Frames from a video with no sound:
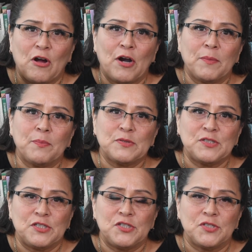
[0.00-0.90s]
arc
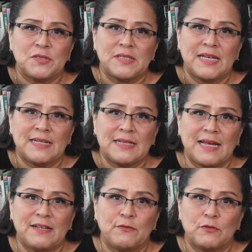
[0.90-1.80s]
position day and
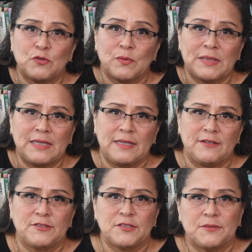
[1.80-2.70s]
night for 20
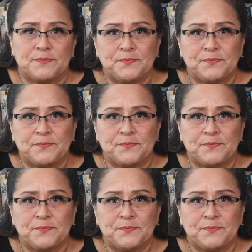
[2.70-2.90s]
years.